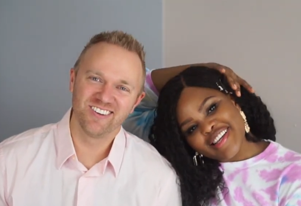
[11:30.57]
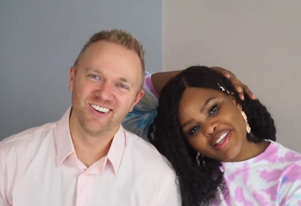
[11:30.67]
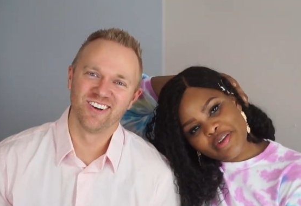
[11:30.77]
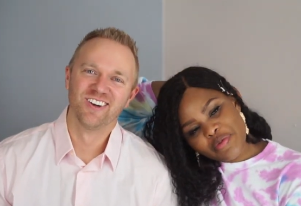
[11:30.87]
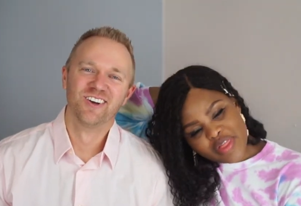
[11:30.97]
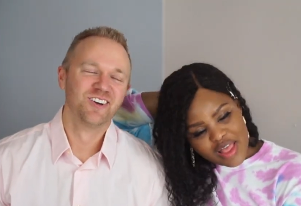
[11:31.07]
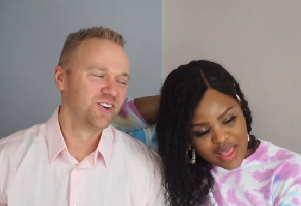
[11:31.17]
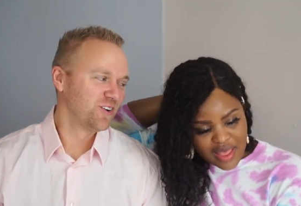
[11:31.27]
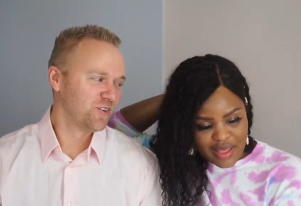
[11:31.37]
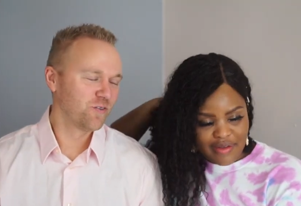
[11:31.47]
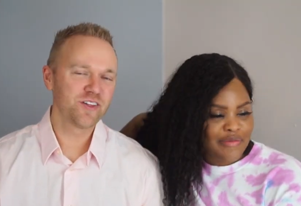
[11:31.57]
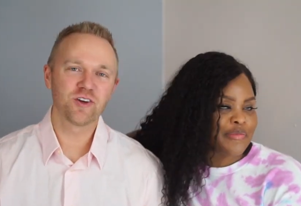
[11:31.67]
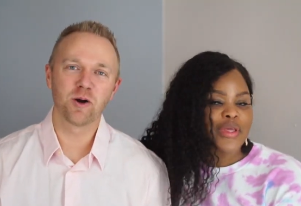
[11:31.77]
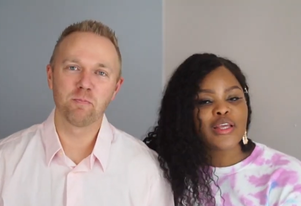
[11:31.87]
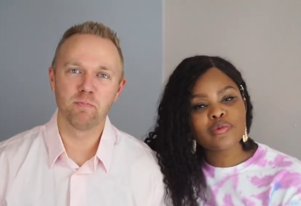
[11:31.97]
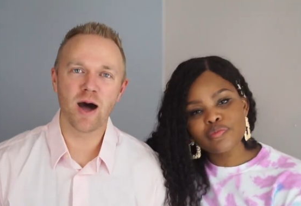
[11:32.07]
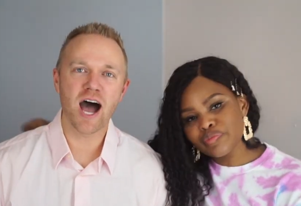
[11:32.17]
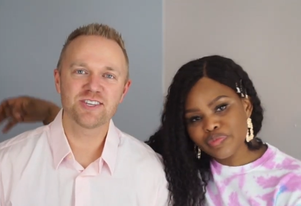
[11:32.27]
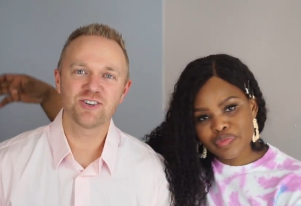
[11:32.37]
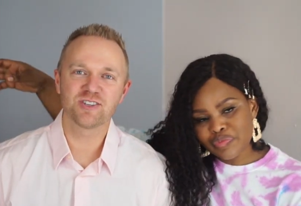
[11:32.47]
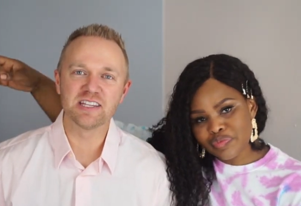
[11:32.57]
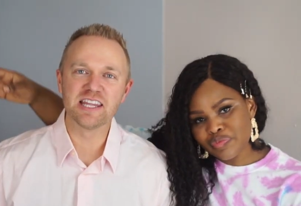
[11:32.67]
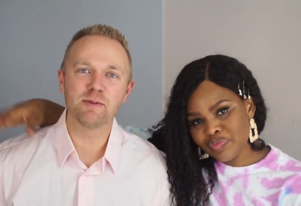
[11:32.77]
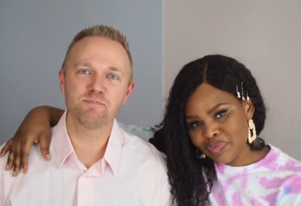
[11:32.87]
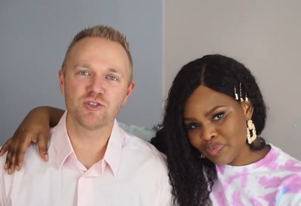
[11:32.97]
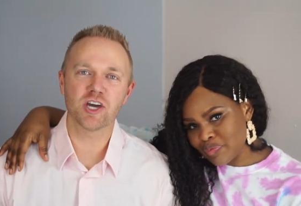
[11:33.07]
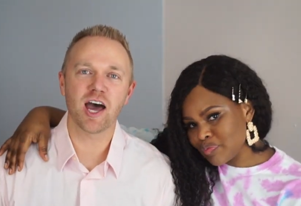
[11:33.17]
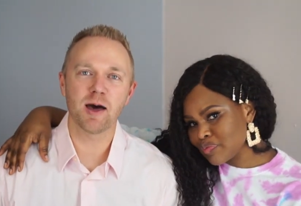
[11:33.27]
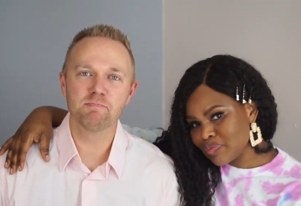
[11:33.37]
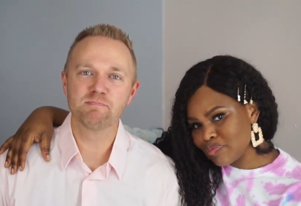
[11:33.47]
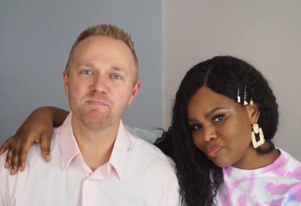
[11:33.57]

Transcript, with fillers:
Speaker 1: You love
Speaker 2: with her botched lip job.